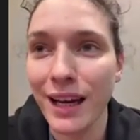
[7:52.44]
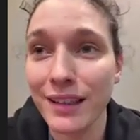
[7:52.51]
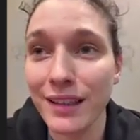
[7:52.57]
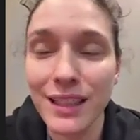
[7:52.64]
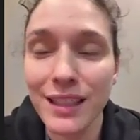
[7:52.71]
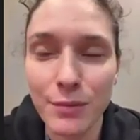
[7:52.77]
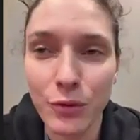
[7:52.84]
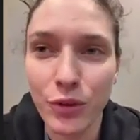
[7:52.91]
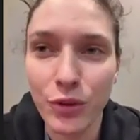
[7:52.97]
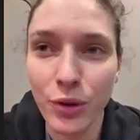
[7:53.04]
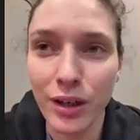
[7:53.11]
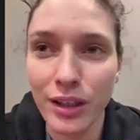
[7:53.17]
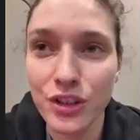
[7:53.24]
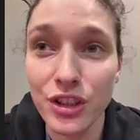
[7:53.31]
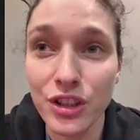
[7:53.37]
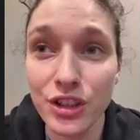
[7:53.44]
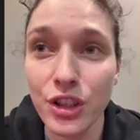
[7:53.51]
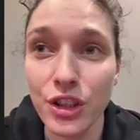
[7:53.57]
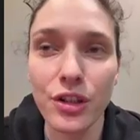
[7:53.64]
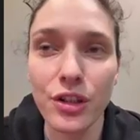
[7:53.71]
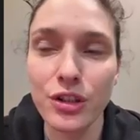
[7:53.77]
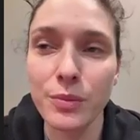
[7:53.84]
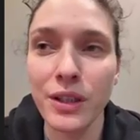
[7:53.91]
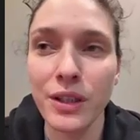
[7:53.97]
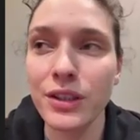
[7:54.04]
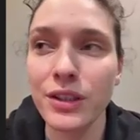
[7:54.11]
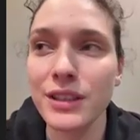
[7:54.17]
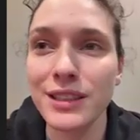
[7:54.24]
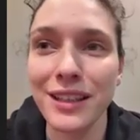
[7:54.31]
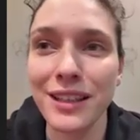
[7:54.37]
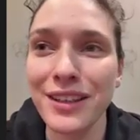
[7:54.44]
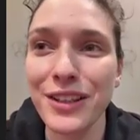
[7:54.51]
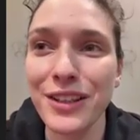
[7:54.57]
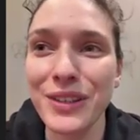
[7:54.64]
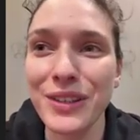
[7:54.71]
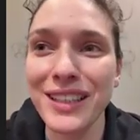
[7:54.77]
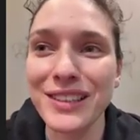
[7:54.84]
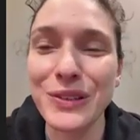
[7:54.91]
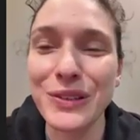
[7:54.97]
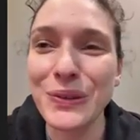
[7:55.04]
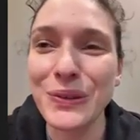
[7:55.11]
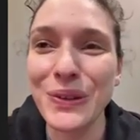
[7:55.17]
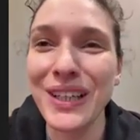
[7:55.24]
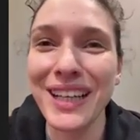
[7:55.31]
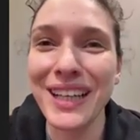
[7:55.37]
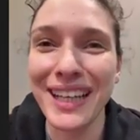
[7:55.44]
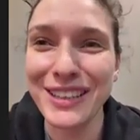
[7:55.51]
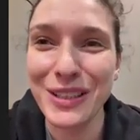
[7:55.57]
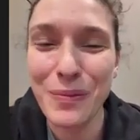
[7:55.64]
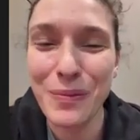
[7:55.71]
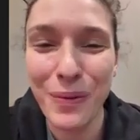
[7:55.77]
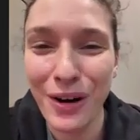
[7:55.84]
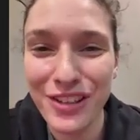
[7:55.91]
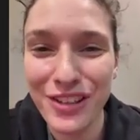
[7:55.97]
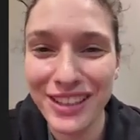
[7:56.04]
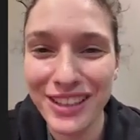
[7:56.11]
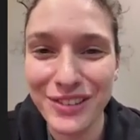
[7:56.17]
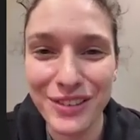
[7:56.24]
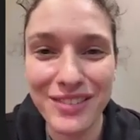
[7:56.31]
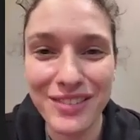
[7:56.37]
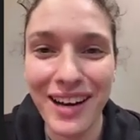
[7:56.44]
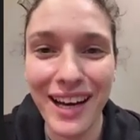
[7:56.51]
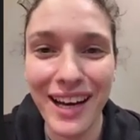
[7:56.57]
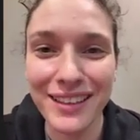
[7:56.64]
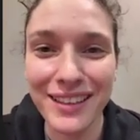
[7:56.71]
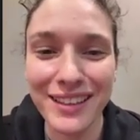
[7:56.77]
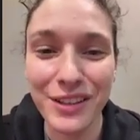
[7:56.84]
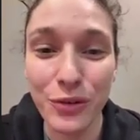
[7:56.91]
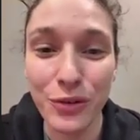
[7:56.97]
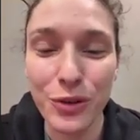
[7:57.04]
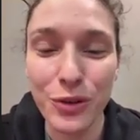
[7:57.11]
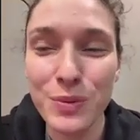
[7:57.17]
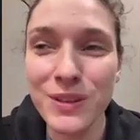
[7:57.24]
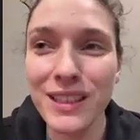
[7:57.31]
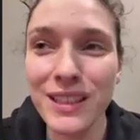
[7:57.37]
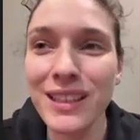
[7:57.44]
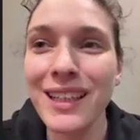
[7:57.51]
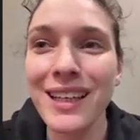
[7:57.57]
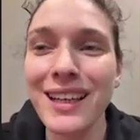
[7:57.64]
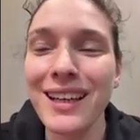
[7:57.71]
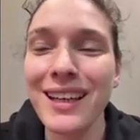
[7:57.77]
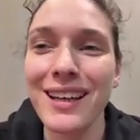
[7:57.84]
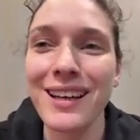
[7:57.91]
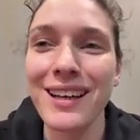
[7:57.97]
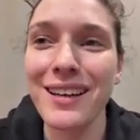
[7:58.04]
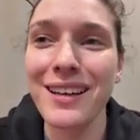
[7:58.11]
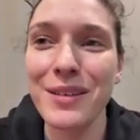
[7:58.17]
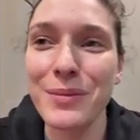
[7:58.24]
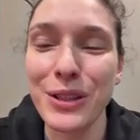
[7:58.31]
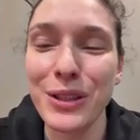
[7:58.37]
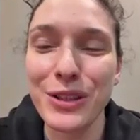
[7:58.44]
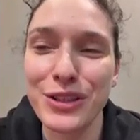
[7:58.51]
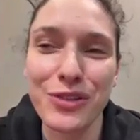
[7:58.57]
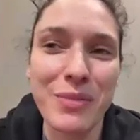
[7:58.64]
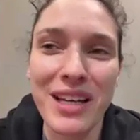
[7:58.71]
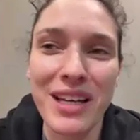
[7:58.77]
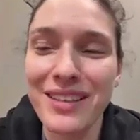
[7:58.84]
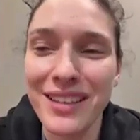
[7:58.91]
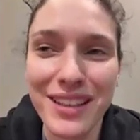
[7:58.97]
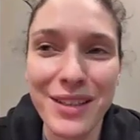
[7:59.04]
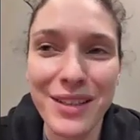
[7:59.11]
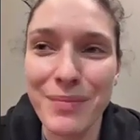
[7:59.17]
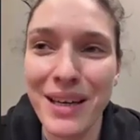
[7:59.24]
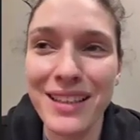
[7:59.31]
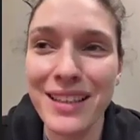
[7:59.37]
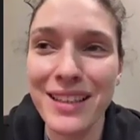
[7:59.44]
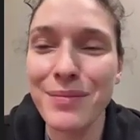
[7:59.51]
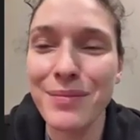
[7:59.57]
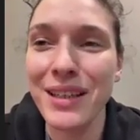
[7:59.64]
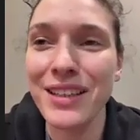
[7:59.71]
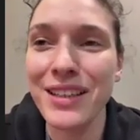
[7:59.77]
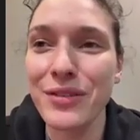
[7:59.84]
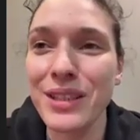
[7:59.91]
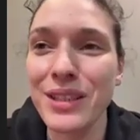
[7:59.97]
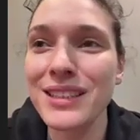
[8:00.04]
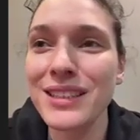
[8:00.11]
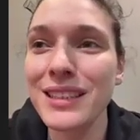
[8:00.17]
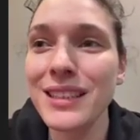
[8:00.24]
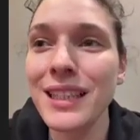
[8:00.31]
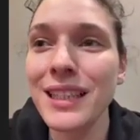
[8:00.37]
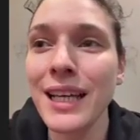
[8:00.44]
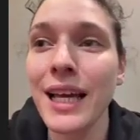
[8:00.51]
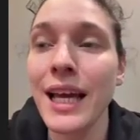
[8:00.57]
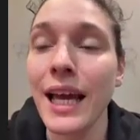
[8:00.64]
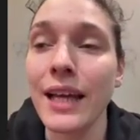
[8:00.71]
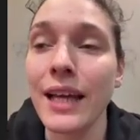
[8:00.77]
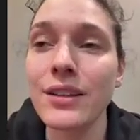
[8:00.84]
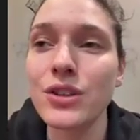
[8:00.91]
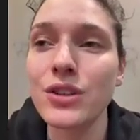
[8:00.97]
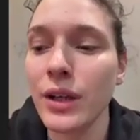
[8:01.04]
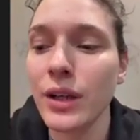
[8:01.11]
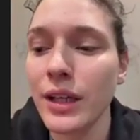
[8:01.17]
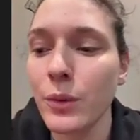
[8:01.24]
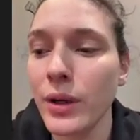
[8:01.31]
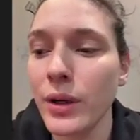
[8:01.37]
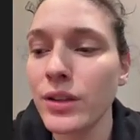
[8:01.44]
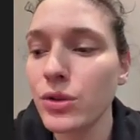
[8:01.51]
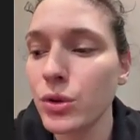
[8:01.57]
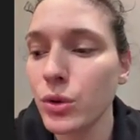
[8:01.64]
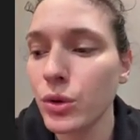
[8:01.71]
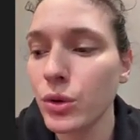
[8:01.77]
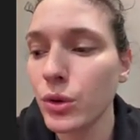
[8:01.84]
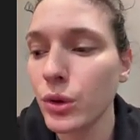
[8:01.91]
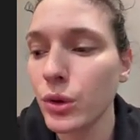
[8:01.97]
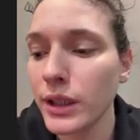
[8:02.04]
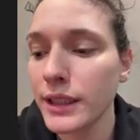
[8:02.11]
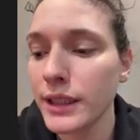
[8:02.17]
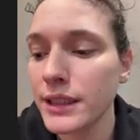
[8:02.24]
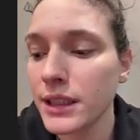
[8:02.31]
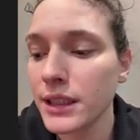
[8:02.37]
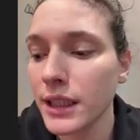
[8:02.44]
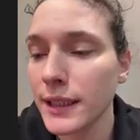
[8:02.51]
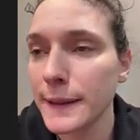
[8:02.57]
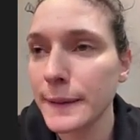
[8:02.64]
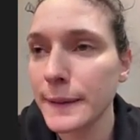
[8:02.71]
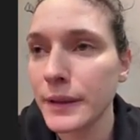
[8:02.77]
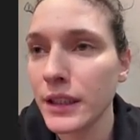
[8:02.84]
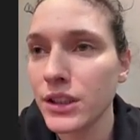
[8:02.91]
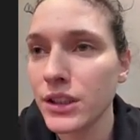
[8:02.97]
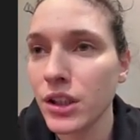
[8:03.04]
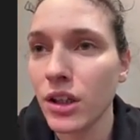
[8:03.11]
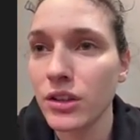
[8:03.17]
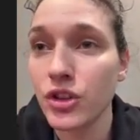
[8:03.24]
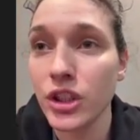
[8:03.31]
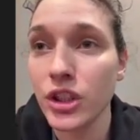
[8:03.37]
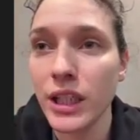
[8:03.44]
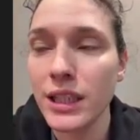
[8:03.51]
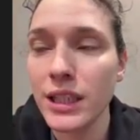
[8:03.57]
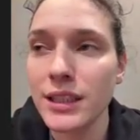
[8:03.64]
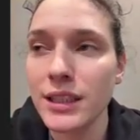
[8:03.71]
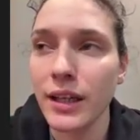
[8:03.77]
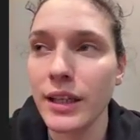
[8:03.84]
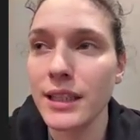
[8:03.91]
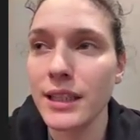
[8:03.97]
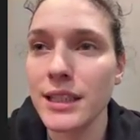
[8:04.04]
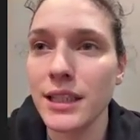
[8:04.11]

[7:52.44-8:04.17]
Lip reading: team for just girls because you need to, at some point, you need to divide the groups because of many reasons. And so I went to it's called GEAS. It's